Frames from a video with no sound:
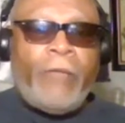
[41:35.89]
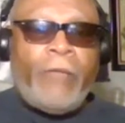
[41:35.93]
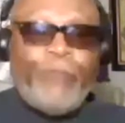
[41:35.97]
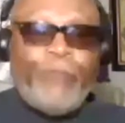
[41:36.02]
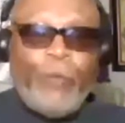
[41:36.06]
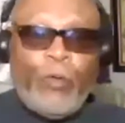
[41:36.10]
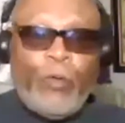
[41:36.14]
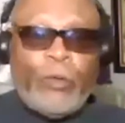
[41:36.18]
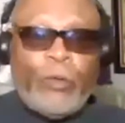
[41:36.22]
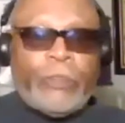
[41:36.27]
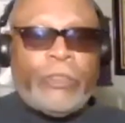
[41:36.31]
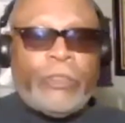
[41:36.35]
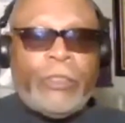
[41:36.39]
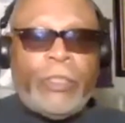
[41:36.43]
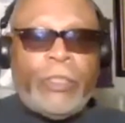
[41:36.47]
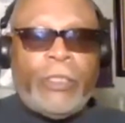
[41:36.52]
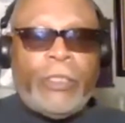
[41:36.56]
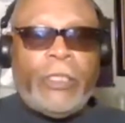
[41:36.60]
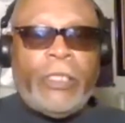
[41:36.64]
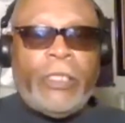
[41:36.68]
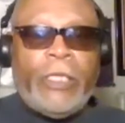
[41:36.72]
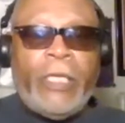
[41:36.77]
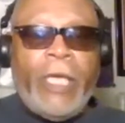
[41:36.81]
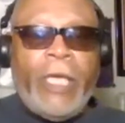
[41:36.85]
I beat
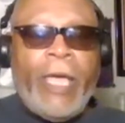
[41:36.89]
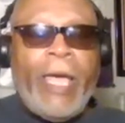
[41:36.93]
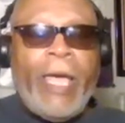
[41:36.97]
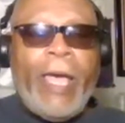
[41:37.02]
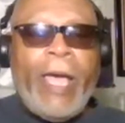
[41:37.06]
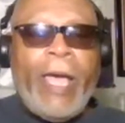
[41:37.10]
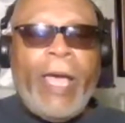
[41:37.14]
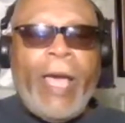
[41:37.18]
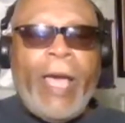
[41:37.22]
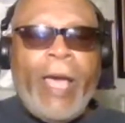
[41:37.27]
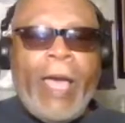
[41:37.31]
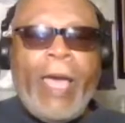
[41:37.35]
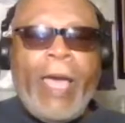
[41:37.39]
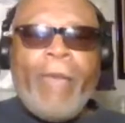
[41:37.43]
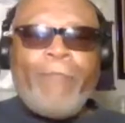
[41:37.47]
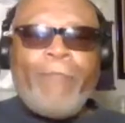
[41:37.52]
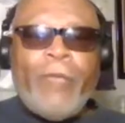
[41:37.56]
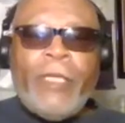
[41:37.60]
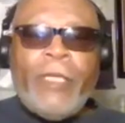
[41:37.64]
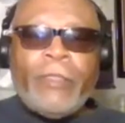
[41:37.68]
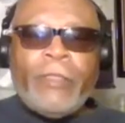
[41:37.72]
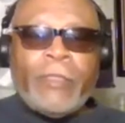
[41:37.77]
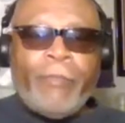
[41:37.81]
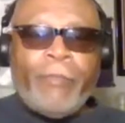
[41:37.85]

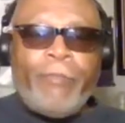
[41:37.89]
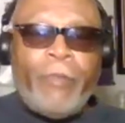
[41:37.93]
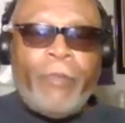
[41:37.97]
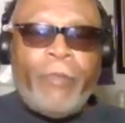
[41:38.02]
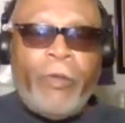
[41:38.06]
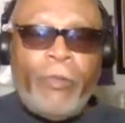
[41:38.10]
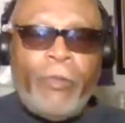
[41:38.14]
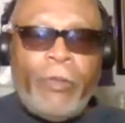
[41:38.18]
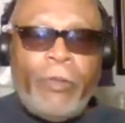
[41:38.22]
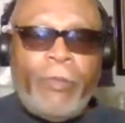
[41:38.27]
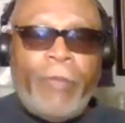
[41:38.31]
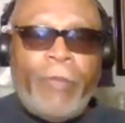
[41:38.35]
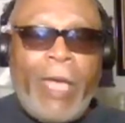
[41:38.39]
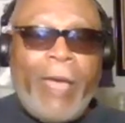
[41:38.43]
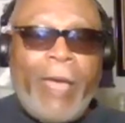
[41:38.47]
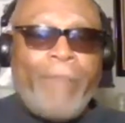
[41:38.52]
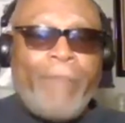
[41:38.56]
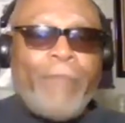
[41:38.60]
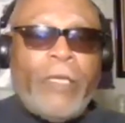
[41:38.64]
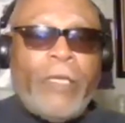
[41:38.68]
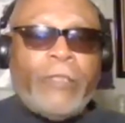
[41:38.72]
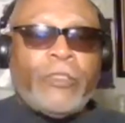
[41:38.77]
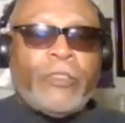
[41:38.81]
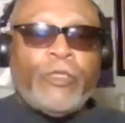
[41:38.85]
the drum around
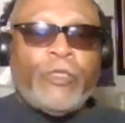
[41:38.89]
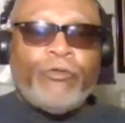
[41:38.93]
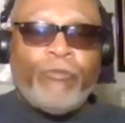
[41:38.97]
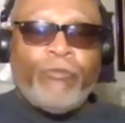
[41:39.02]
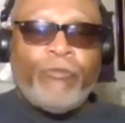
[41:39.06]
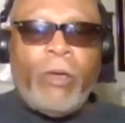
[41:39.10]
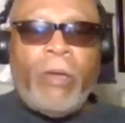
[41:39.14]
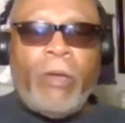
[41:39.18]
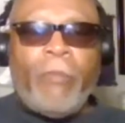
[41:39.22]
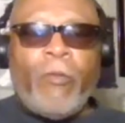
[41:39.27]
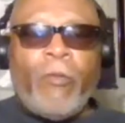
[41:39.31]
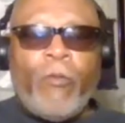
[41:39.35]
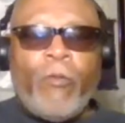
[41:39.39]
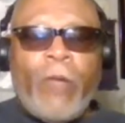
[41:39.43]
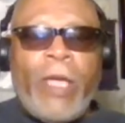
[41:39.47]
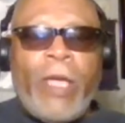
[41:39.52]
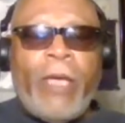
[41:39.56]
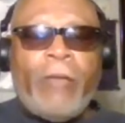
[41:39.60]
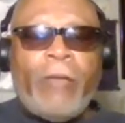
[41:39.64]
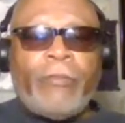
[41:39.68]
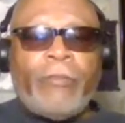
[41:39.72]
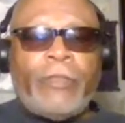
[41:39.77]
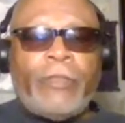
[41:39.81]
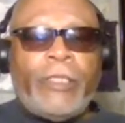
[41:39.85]
this.
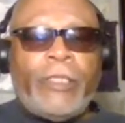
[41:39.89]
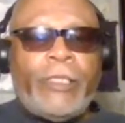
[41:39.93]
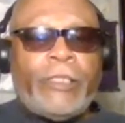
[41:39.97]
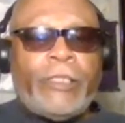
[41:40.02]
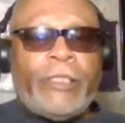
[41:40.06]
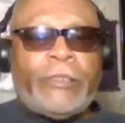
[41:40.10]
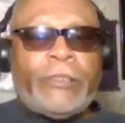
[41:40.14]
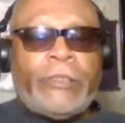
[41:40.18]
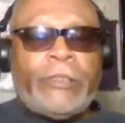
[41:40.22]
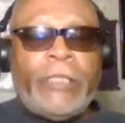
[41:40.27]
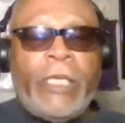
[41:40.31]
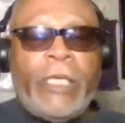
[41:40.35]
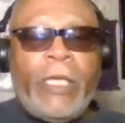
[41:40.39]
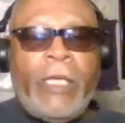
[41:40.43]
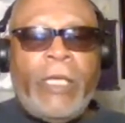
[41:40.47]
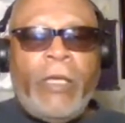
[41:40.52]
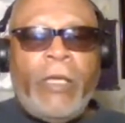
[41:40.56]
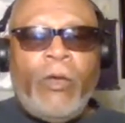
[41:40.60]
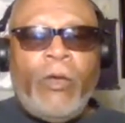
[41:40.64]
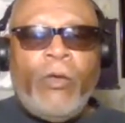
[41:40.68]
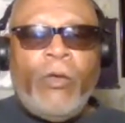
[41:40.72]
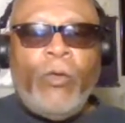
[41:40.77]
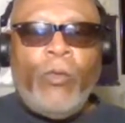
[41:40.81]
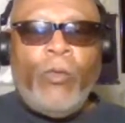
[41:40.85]
We are not
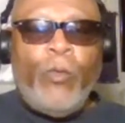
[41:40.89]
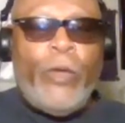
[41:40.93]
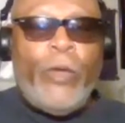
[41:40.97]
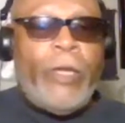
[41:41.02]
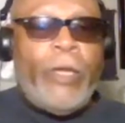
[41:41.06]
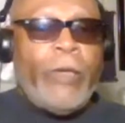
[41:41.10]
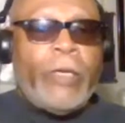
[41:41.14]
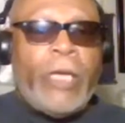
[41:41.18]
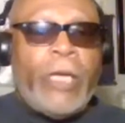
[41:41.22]
compensated.